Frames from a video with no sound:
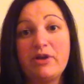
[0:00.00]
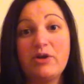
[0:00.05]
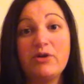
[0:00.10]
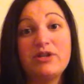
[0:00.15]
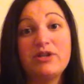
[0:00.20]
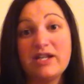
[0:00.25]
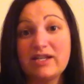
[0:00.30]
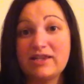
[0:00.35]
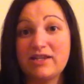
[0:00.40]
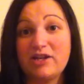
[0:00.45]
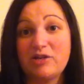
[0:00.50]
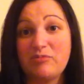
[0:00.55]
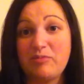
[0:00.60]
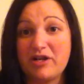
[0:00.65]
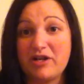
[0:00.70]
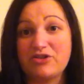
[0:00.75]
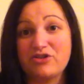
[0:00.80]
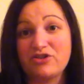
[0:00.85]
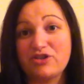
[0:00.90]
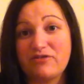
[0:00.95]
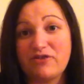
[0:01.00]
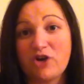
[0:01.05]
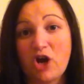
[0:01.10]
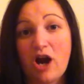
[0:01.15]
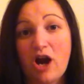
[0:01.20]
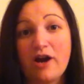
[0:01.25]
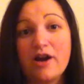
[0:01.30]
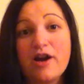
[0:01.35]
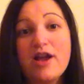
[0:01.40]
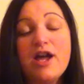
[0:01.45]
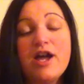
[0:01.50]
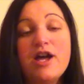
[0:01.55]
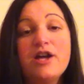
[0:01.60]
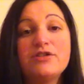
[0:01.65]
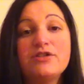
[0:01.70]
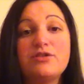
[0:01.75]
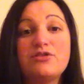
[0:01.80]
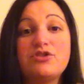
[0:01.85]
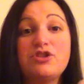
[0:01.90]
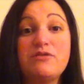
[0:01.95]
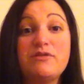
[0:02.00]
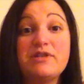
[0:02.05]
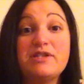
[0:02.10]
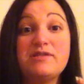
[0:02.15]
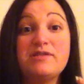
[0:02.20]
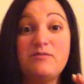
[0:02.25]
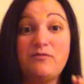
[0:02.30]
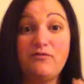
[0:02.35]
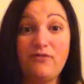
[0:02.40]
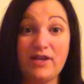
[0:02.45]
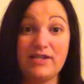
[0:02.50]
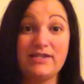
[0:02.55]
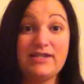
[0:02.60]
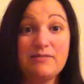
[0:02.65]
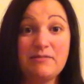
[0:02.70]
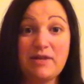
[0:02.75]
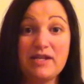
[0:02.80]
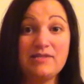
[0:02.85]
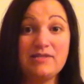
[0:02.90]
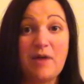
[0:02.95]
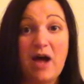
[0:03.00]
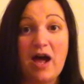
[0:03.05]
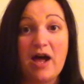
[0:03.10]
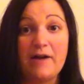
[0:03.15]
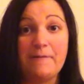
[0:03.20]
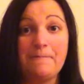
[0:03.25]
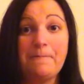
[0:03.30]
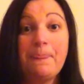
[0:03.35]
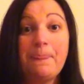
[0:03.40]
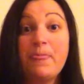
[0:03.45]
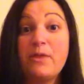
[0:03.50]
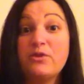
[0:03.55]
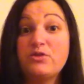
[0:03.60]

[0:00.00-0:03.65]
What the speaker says: we couldn't get the good pictures of her heart. So she was facing my spine,